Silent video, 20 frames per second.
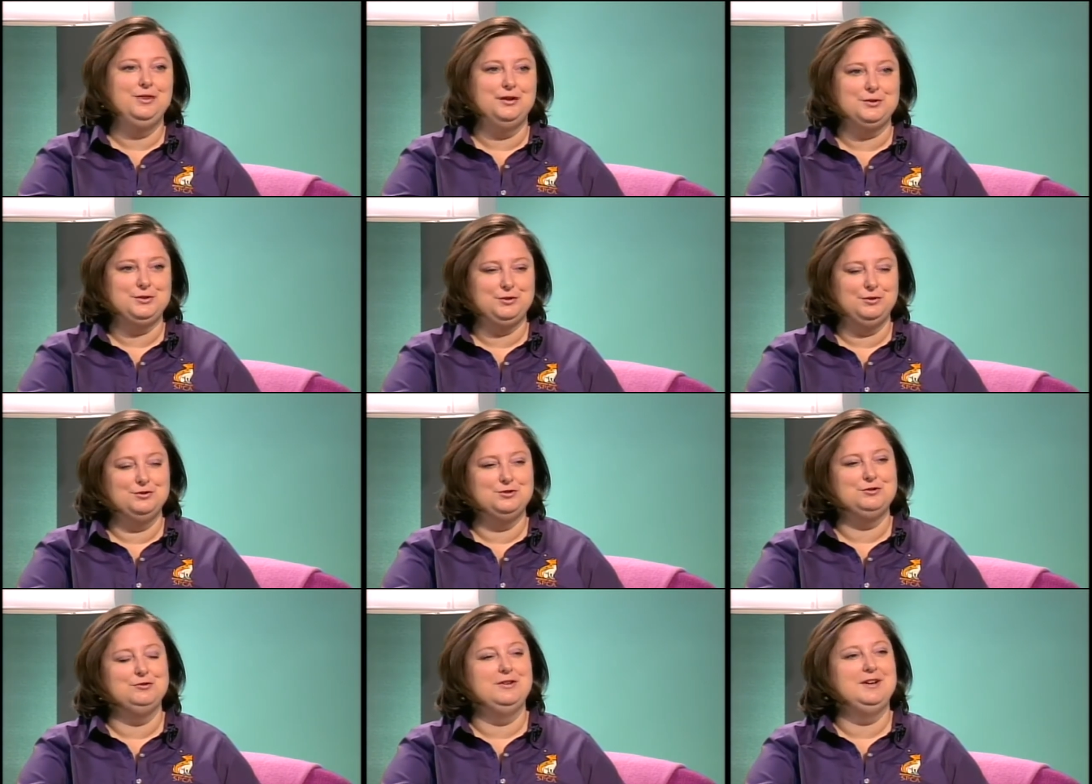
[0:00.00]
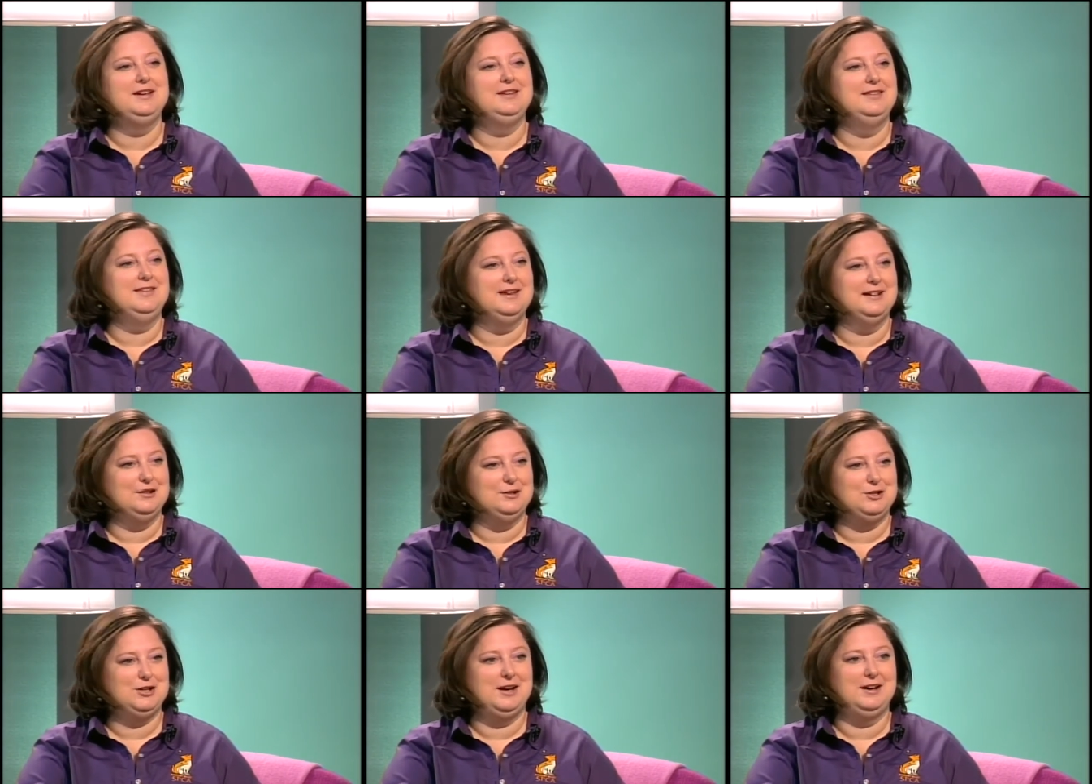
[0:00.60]
the suturing,
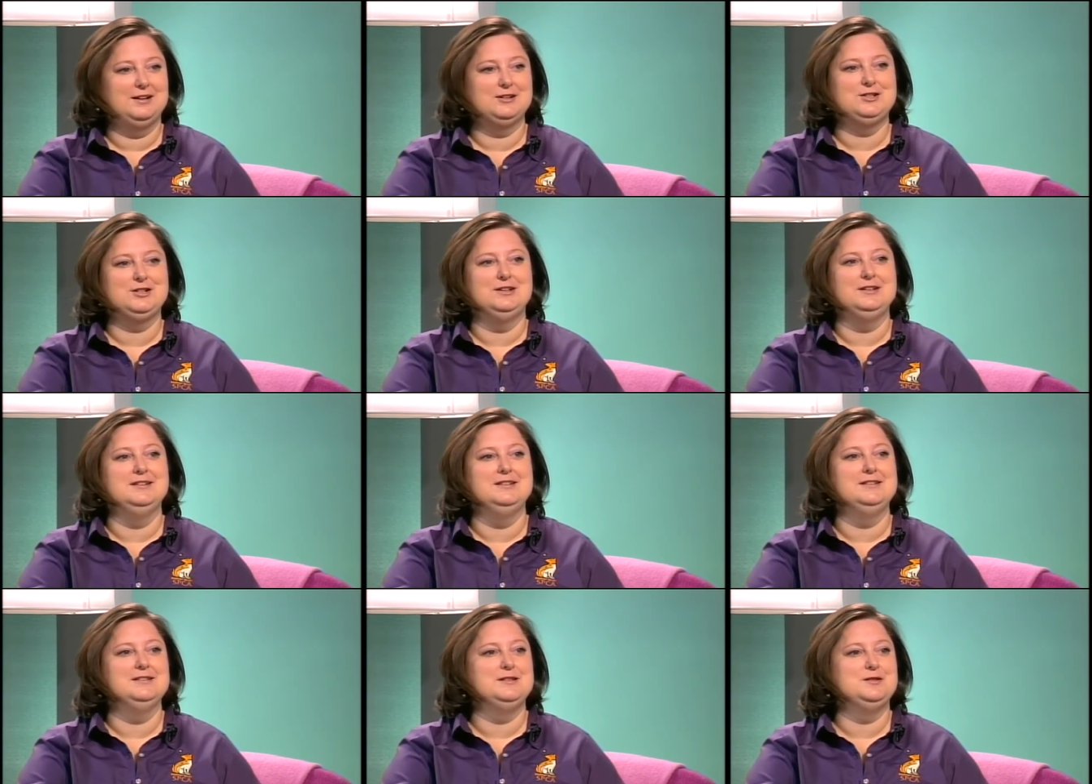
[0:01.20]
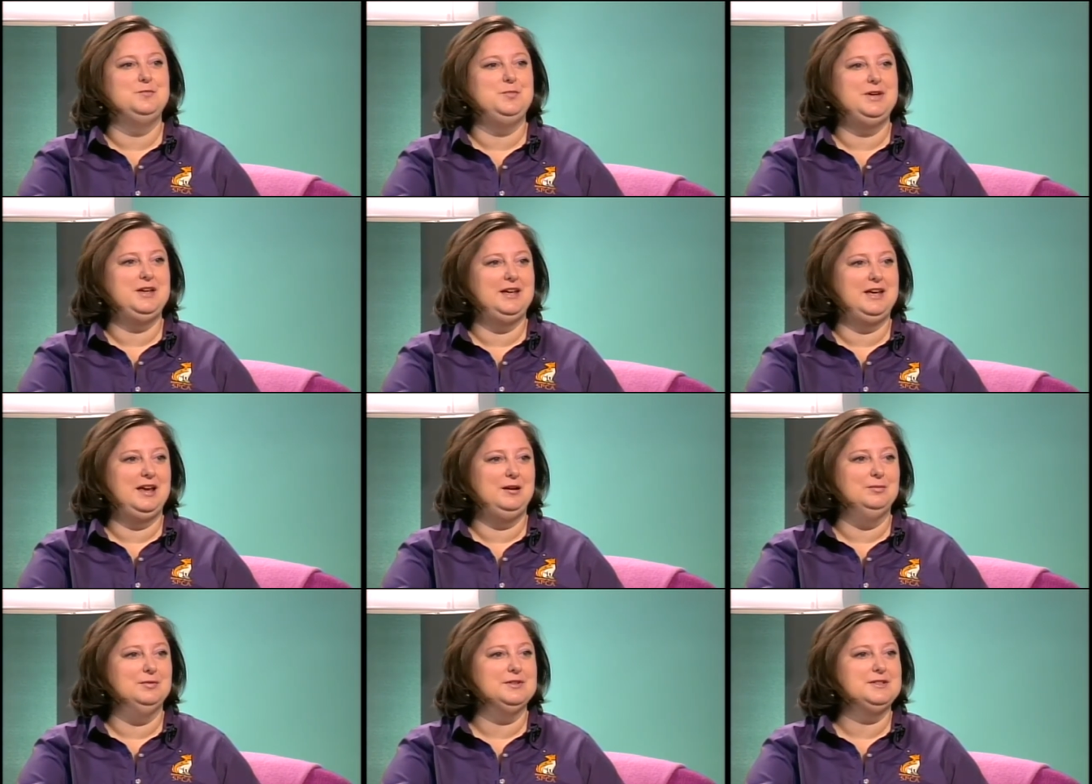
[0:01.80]
the injections,
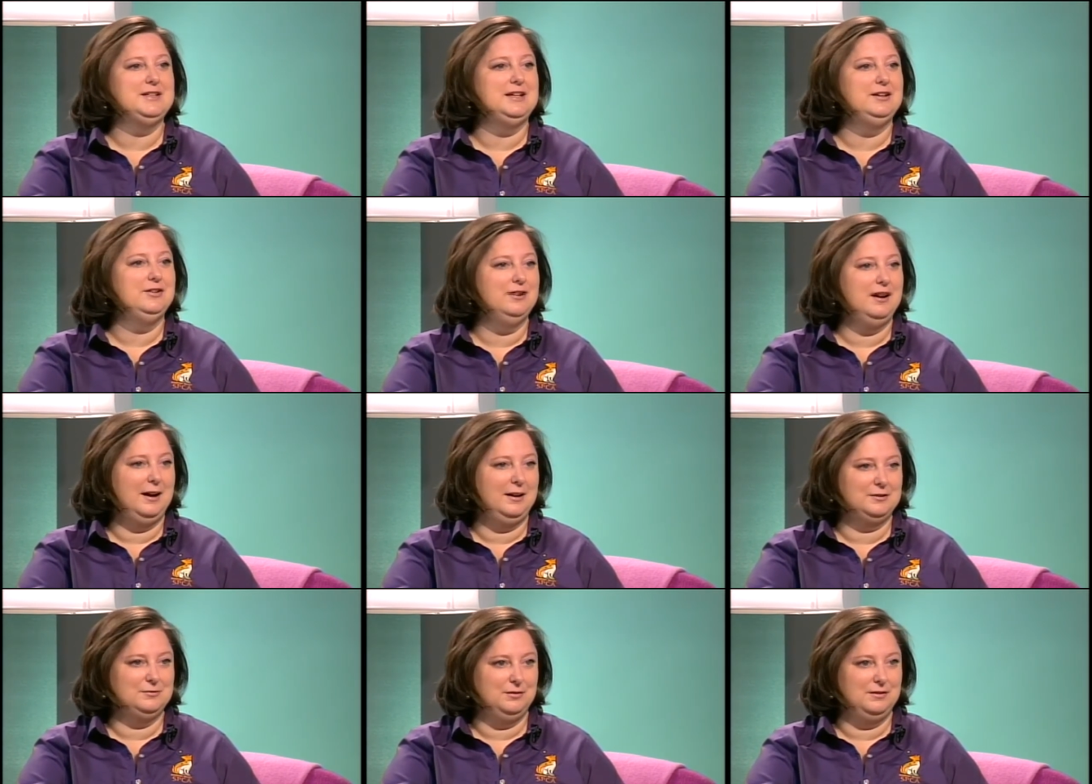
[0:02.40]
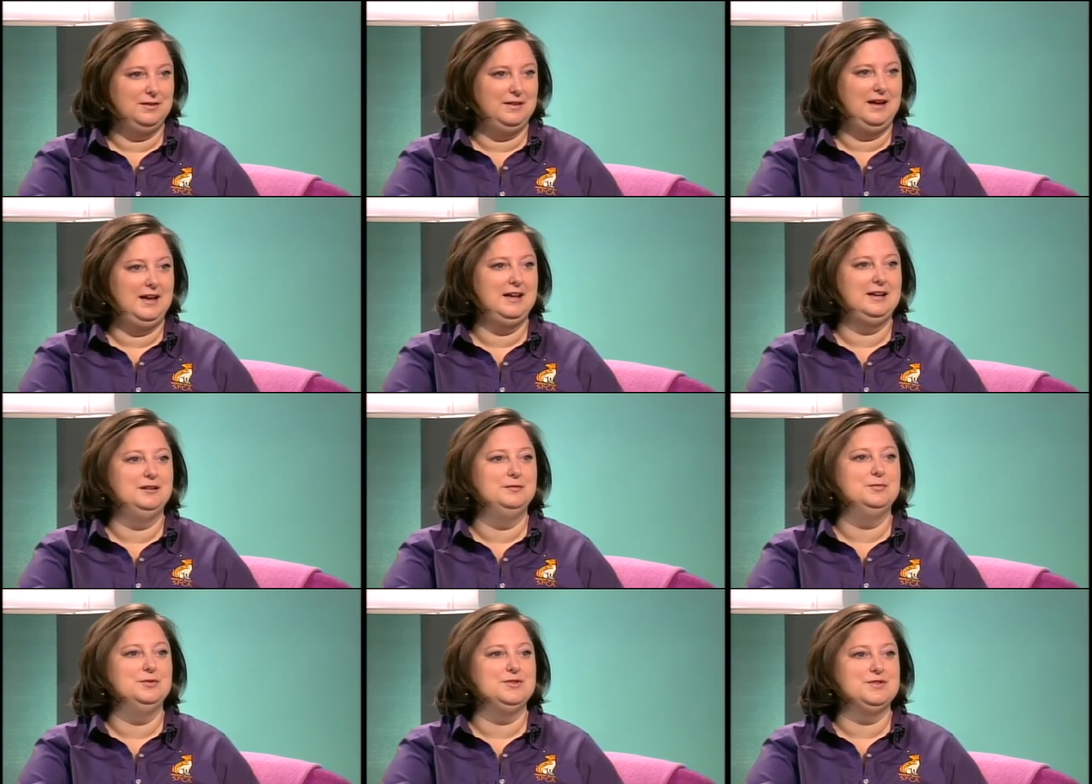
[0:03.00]
being able to interact with the
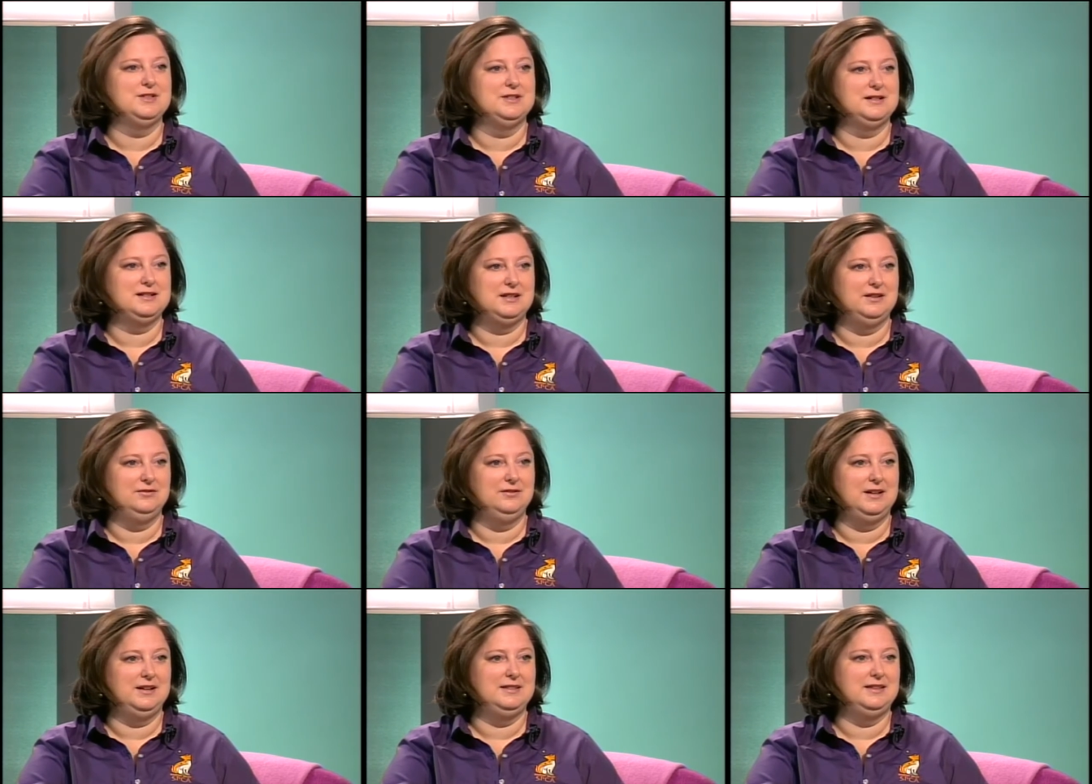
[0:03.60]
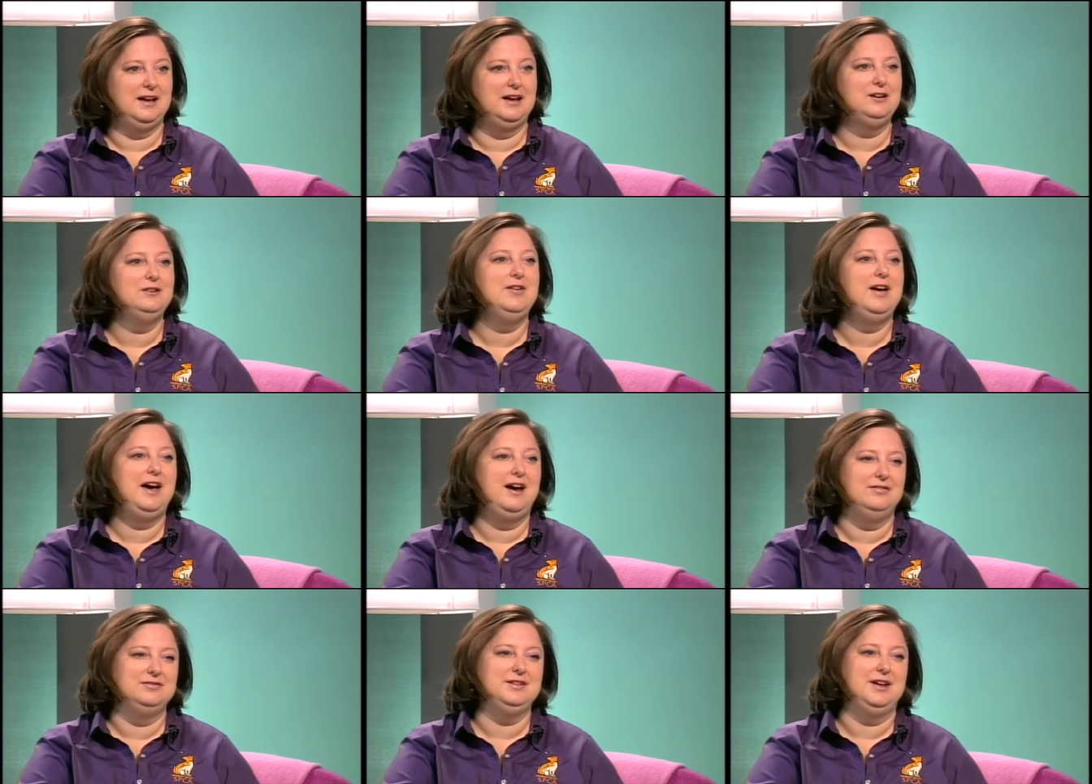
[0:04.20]
animals and stuff like that, you
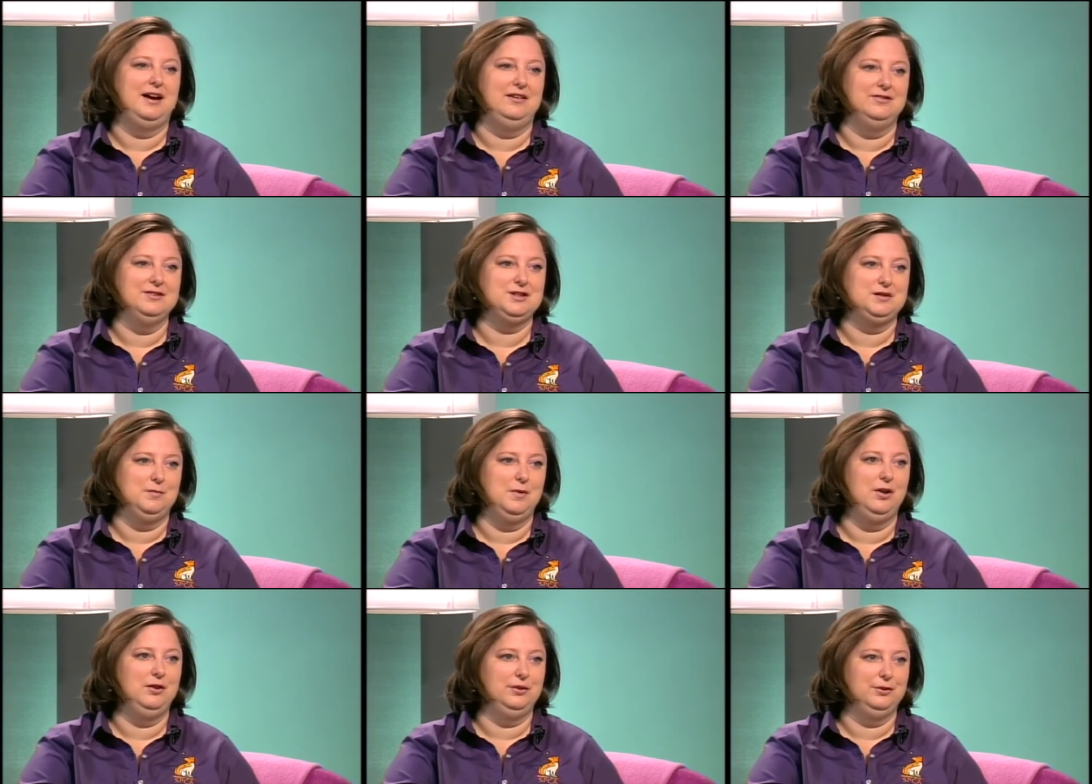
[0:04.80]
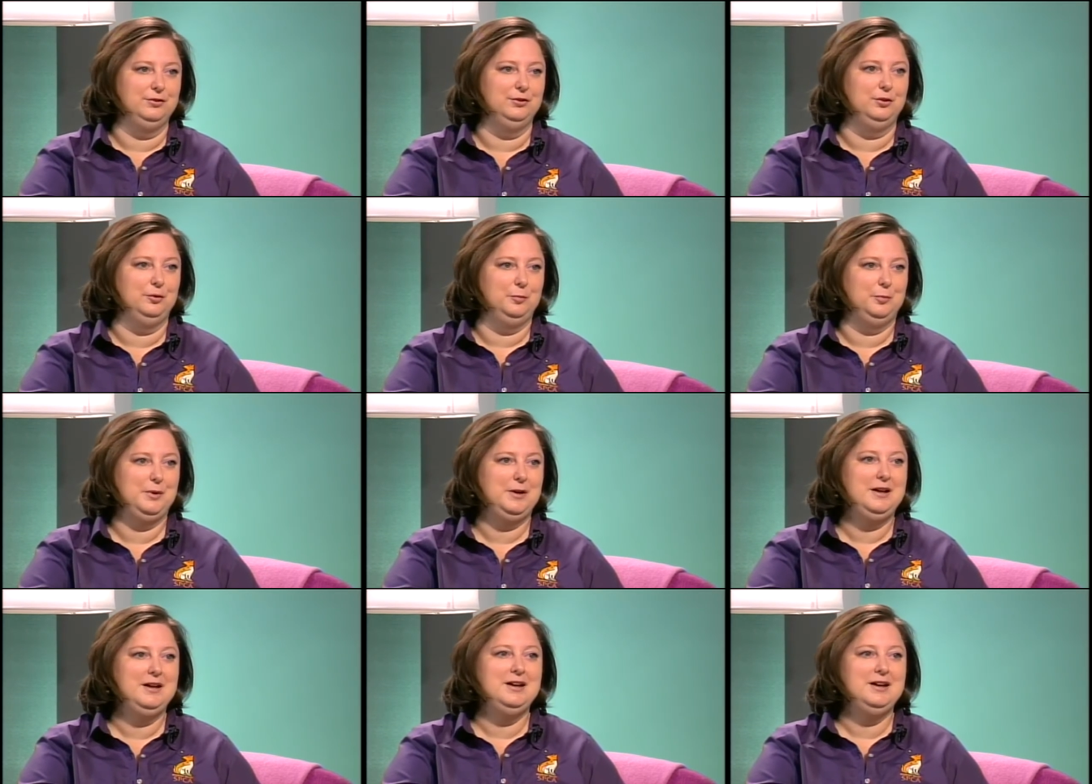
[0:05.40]
have to have a smaller group.